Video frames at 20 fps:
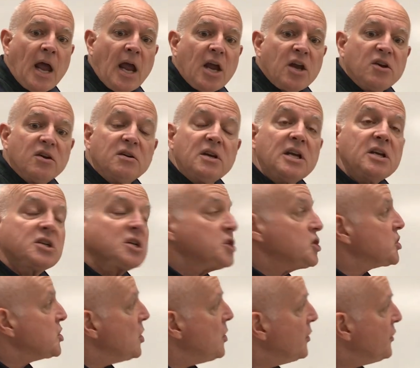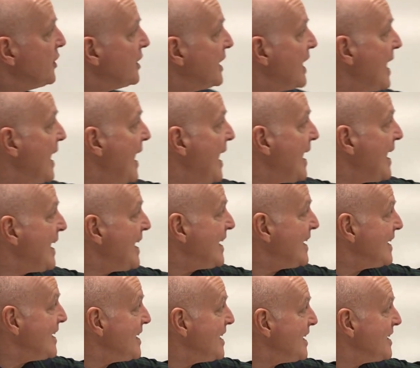and you need to show that
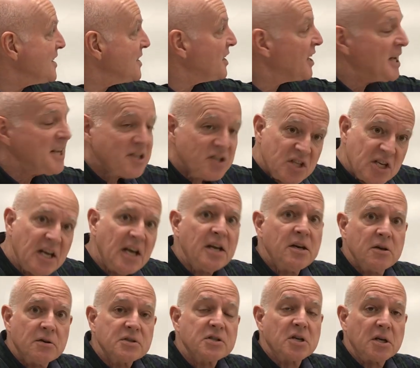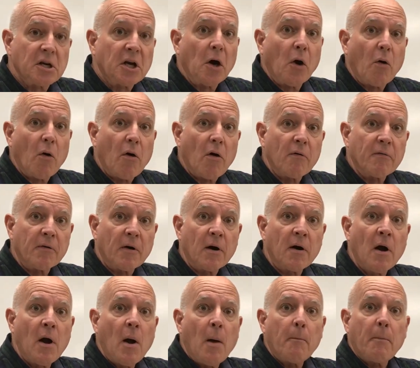it continues to go
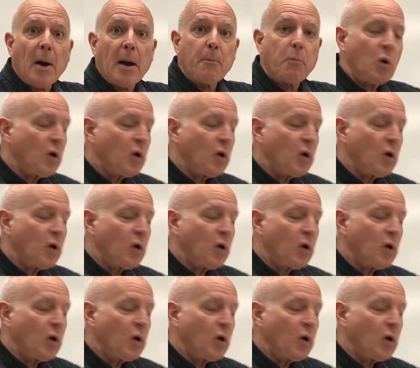over by